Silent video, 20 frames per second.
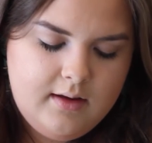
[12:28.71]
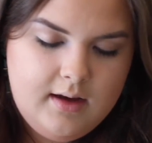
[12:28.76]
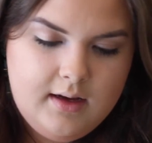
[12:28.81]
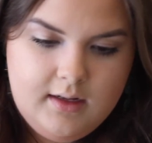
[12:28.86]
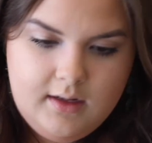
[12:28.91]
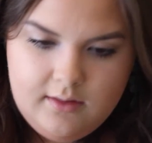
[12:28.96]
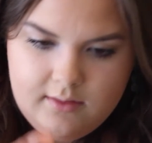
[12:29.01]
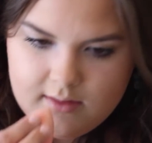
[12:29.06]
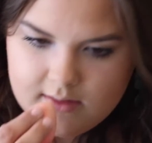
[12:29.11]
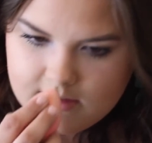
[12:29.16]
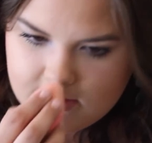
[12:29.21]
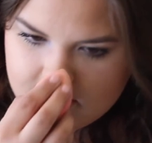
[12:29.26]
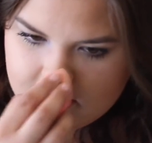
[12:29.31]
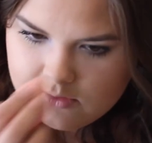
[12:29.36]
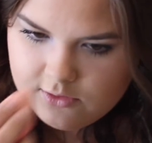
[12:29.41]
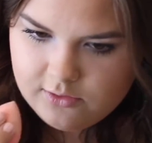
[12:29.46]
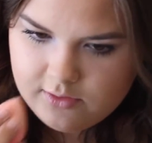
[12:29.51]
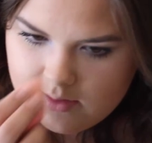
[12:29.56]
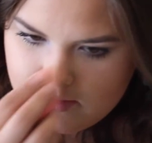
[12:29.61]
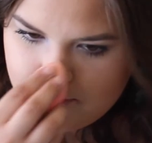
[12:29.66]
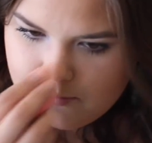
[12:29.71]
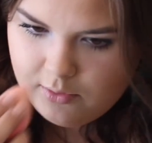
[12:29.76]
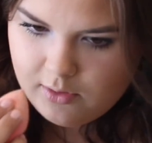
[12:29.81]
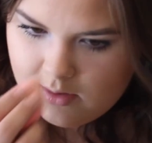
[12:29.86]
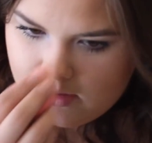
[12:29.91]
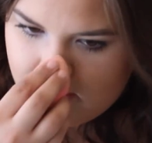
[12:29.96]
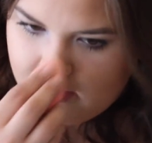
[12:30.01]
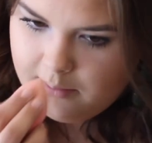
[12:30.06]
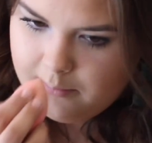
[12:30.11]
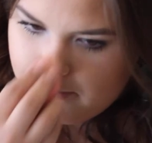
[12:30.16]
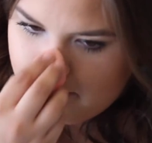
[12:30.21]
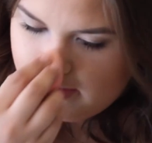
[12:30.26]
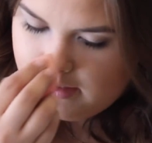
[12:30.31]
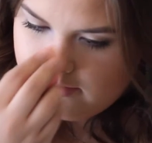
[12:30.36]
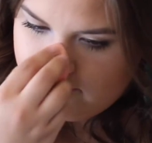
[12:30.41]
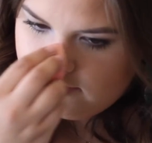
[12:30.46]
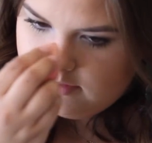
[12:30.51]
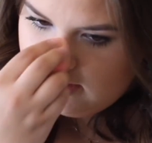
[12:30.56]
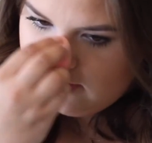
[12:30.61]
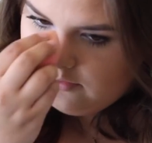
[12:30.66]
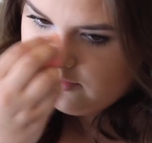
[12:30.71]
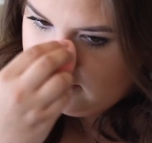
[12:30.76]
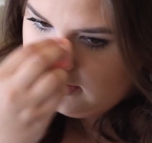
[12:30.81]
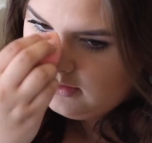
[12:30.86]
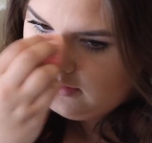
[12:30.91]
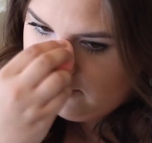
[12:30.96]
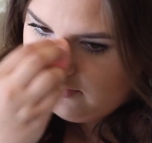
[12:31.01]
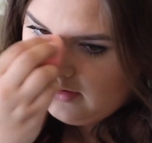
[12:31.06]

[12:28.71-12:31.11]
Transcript: I know this is a cream product, but I've definitely